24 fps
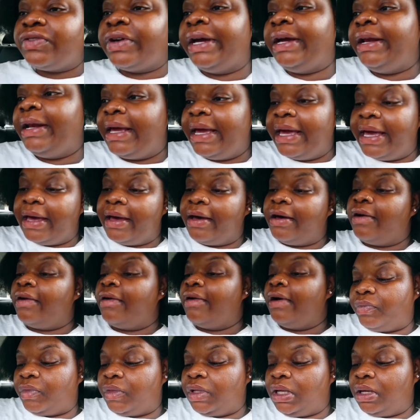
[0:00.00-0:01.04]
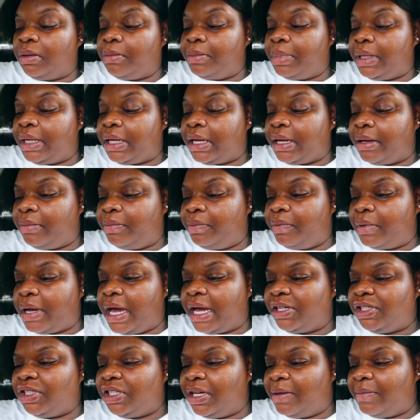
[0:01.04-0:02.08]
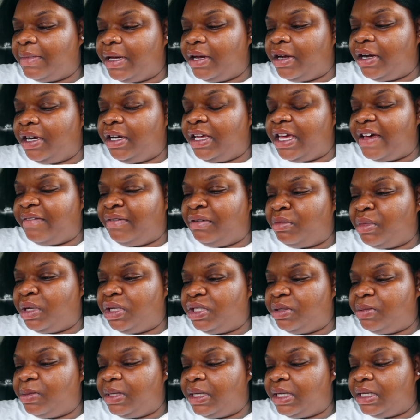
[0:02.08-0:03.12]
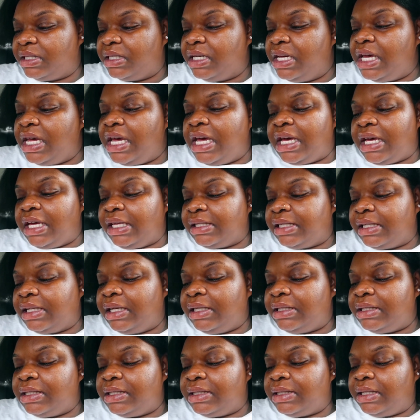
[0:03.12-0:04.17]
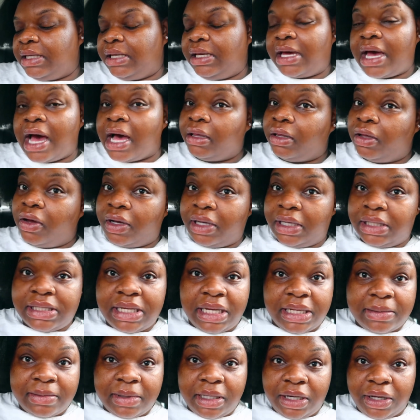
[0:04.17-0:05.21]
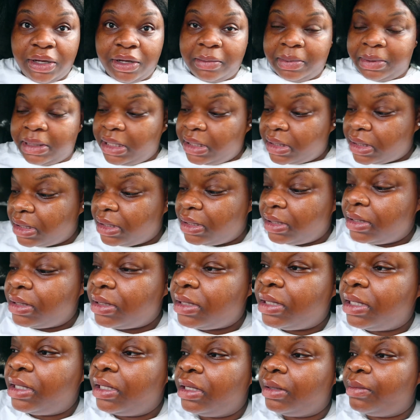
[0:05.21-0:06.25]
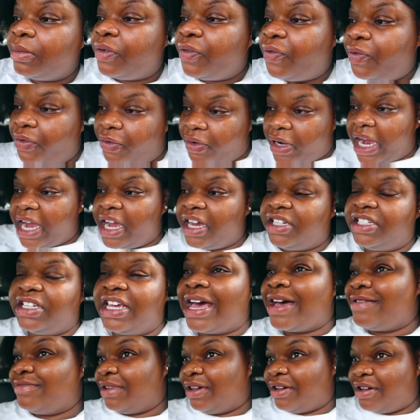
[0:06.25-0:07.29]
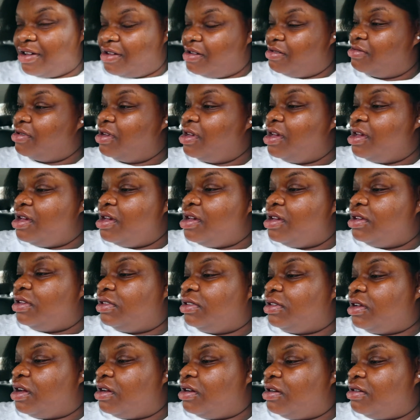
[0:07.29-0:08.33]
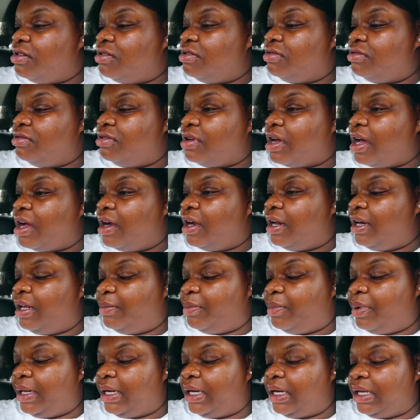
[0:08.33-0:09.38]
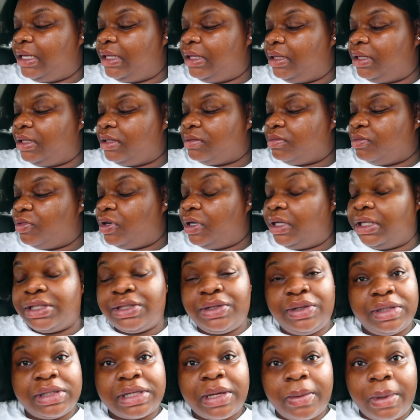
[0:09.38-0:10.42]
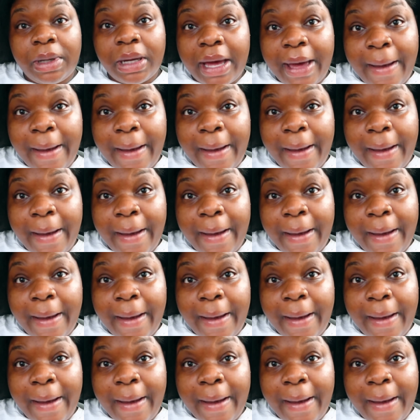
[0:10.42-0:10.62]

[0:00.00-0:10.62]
right now. But I, actually, I might already have it in my GPS. Because I like to see how long it takes me to go places before I actually have to go. So I already put it in this morning as soon as I woke